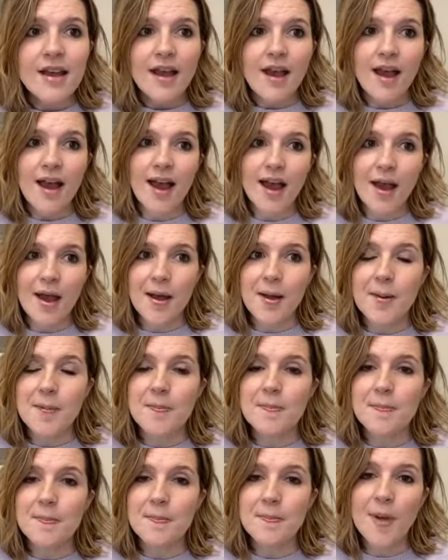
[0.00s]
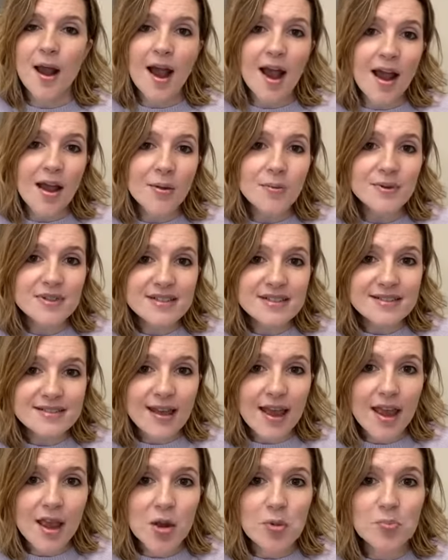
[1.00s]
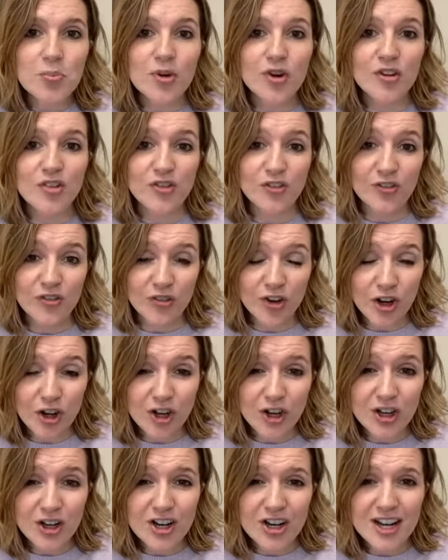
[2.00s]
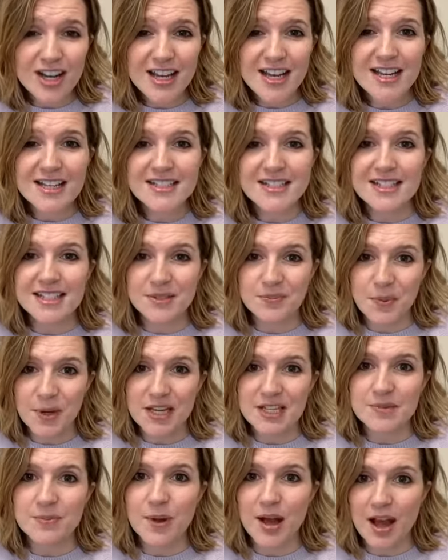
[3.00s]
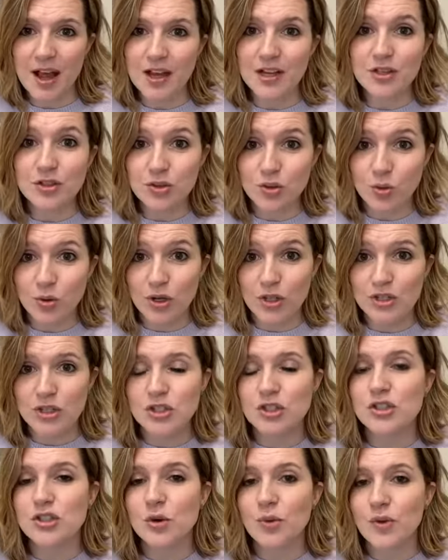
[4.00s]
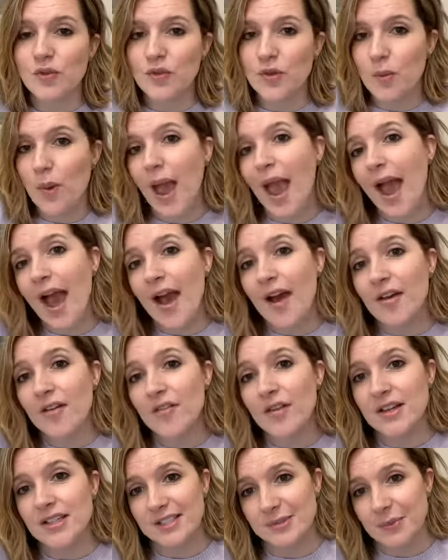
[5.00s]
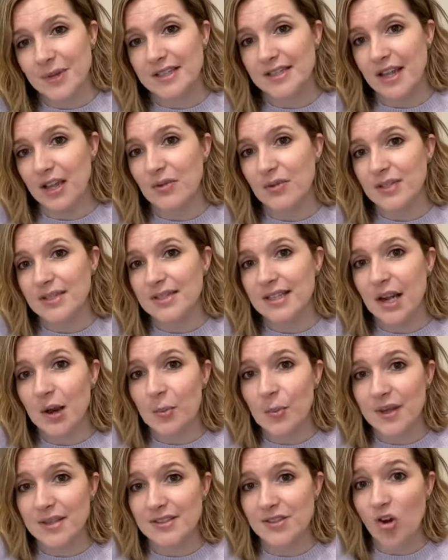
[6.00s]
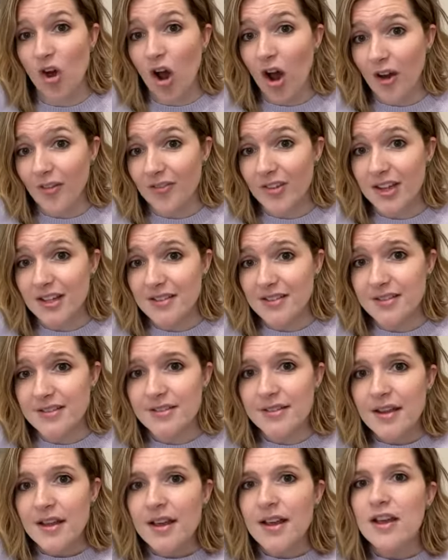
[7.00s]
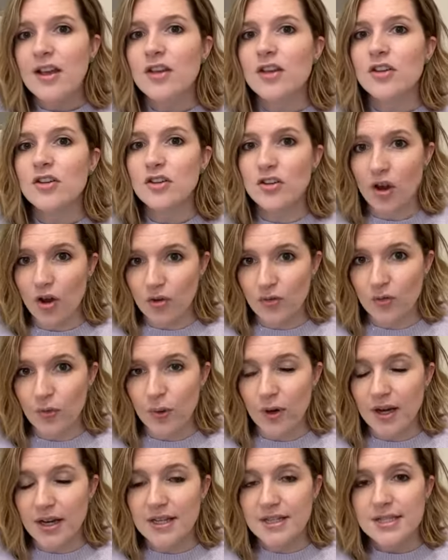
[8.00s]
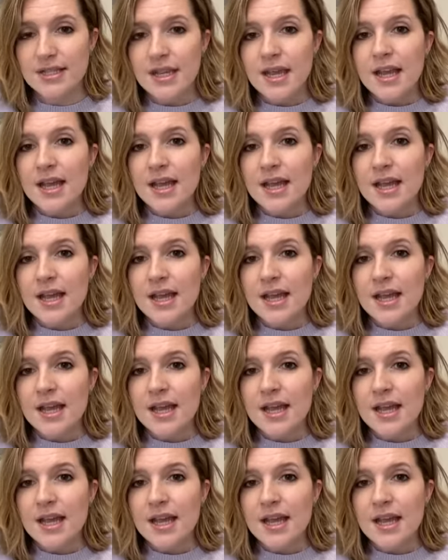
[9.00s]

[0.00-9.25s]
I would say preferred is a space behind doors. So if you have a space that you can set up as an office, go for it.